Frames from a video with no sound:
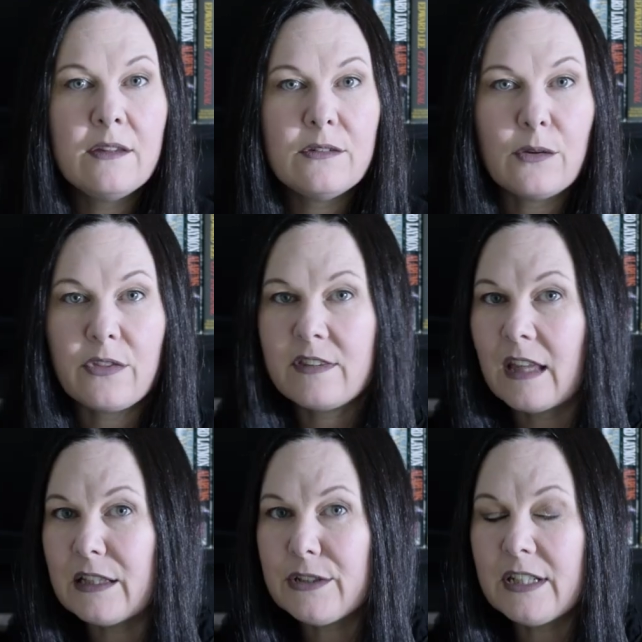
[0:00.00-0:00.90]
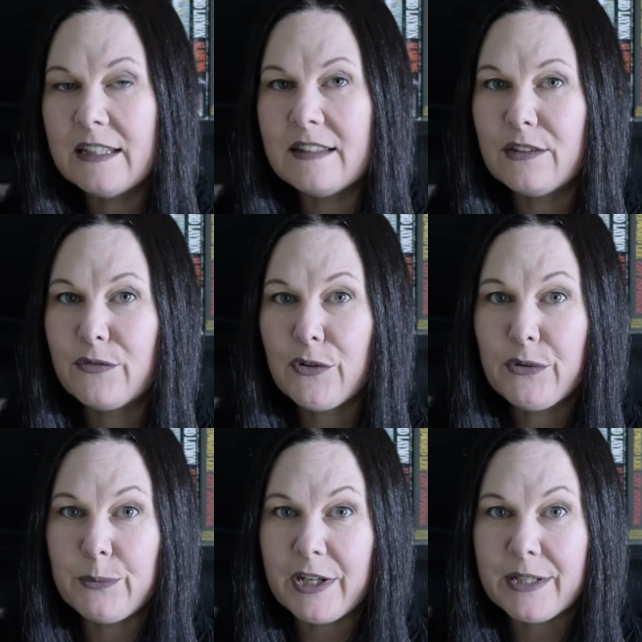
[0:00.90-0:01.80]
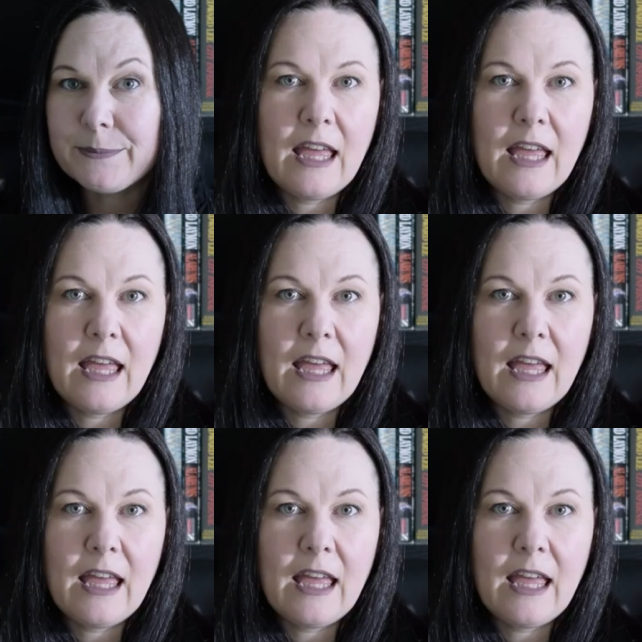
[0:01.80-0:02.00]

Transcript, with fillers: So The Cellar is his first book.